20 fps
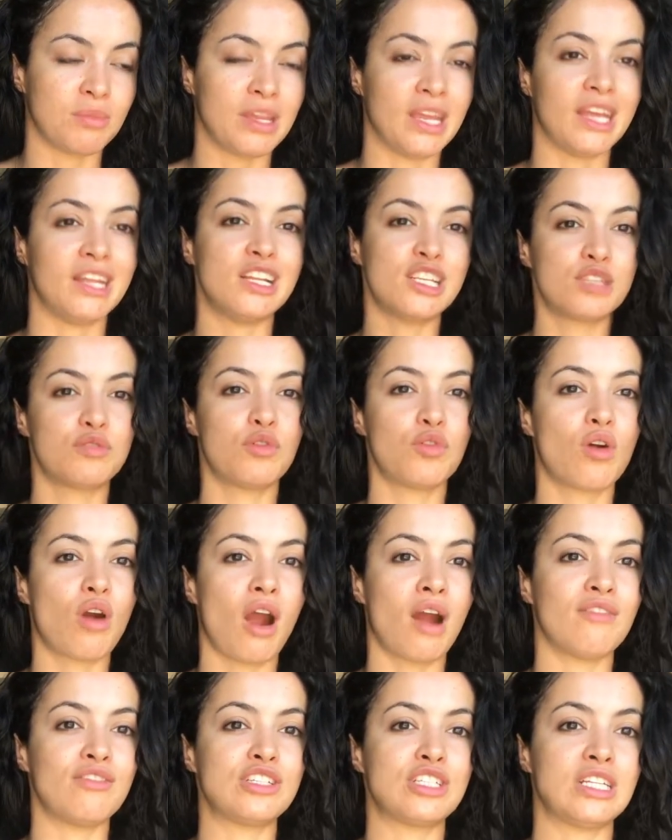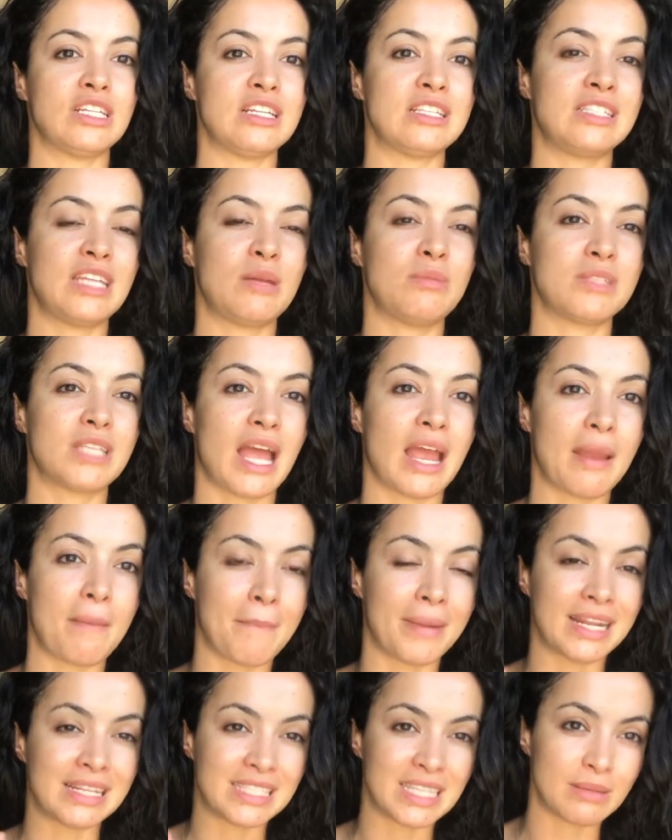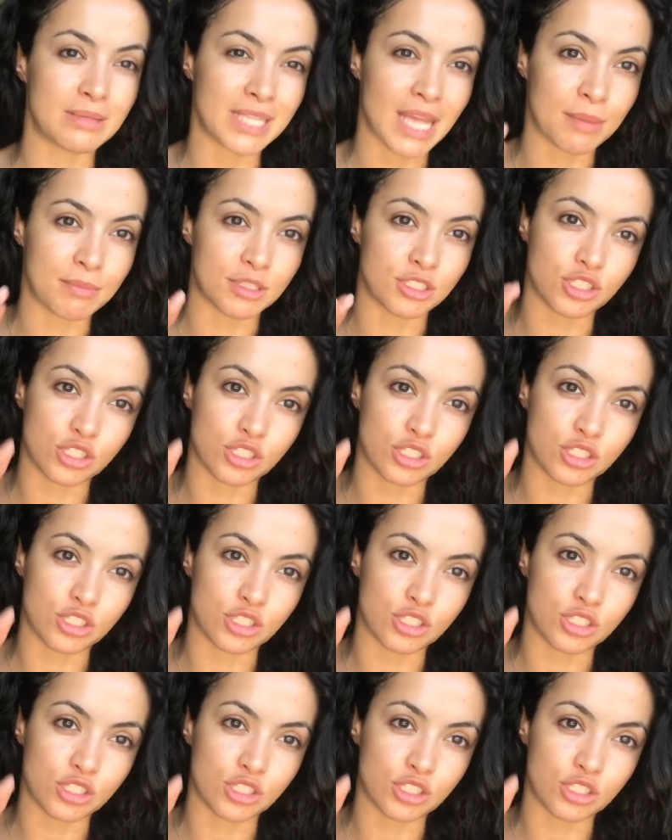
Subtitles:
I mean, it is full coverage in the same time, but at the same time,